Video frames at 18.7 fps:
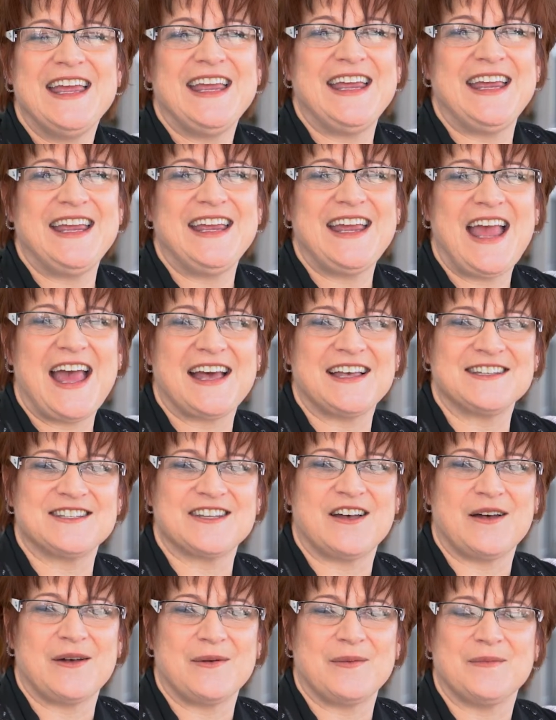he has
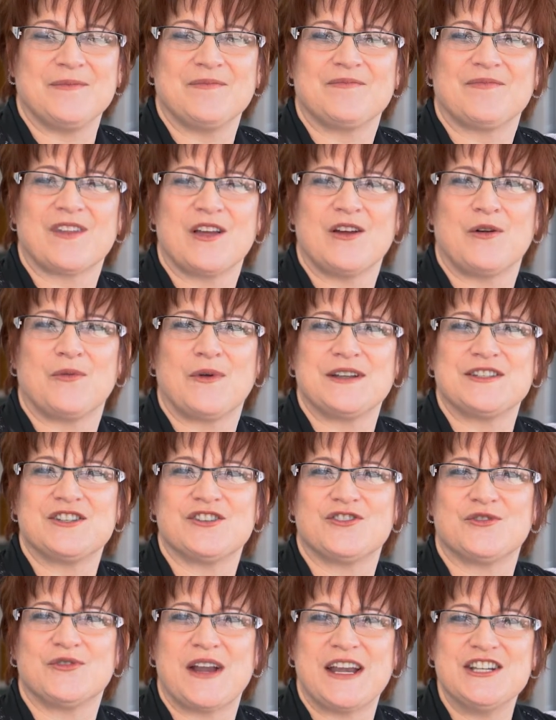a
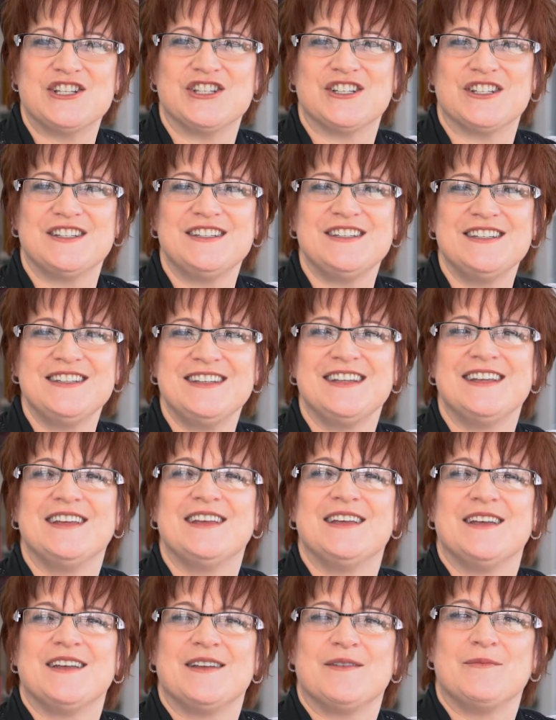restoration
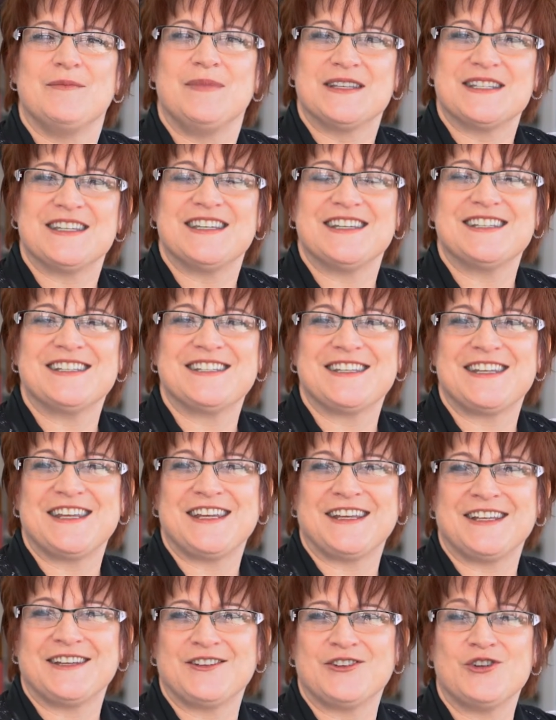business
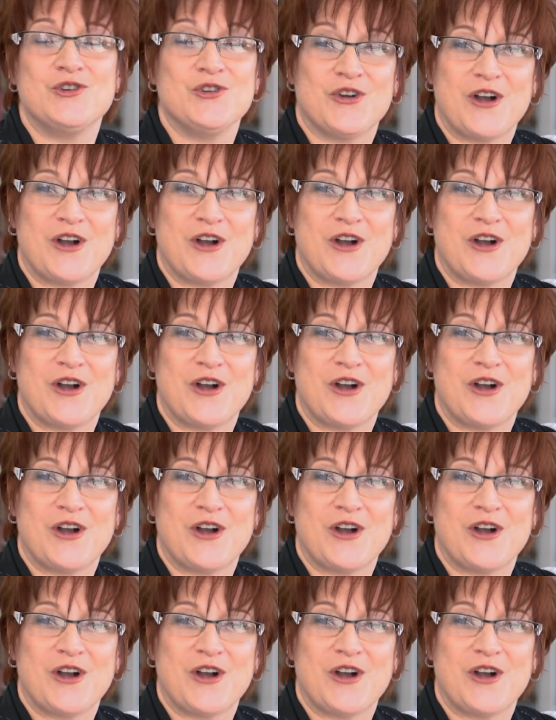in Coon